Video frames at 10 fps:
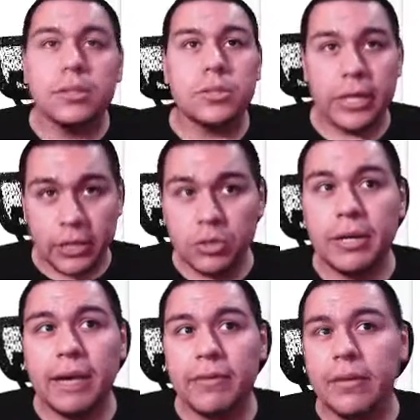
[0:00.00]
So I do
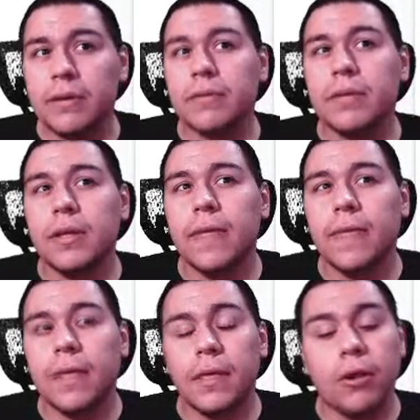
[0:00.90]
have enough.
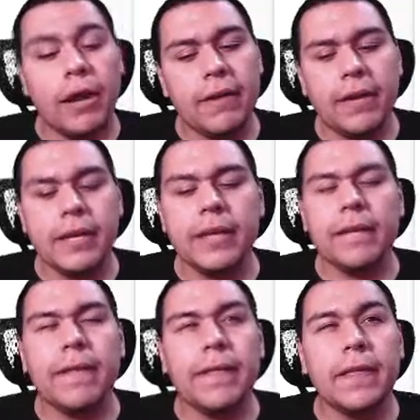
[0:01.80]
All right, Violet.
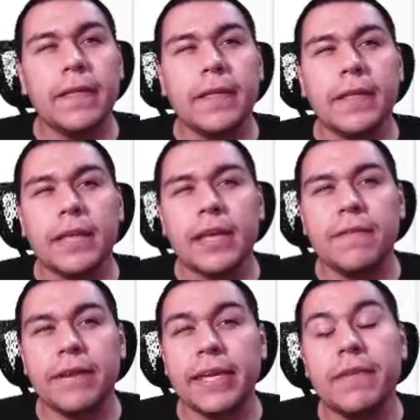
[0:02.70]

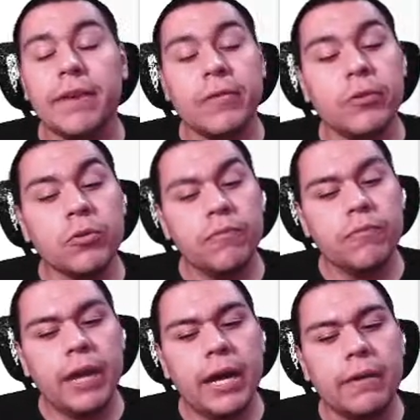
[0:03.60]
If I give every group
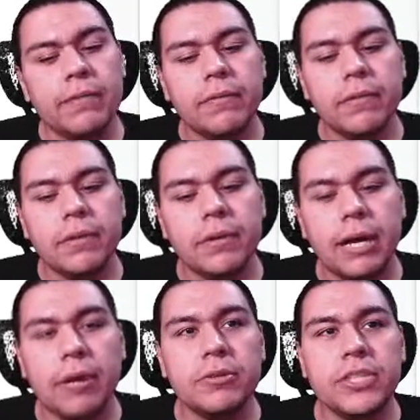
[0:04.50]
5,
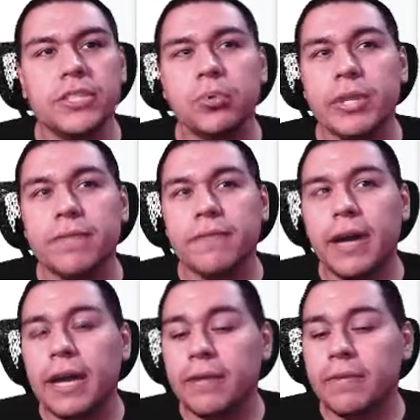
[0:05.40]
I would need
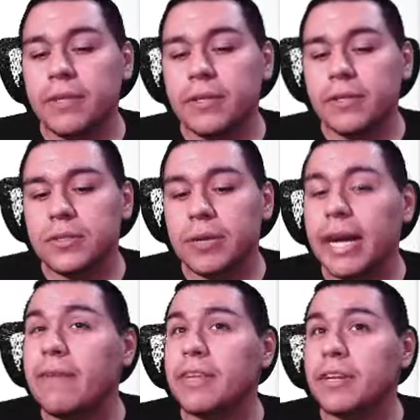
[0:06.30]
25. Do I
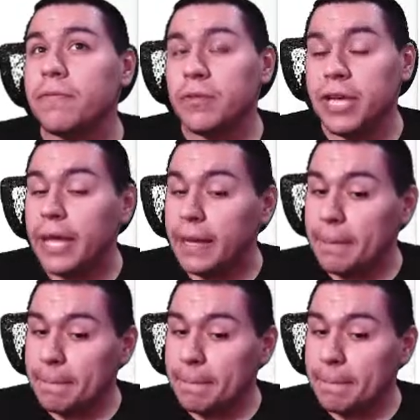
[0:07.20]
have enough for that?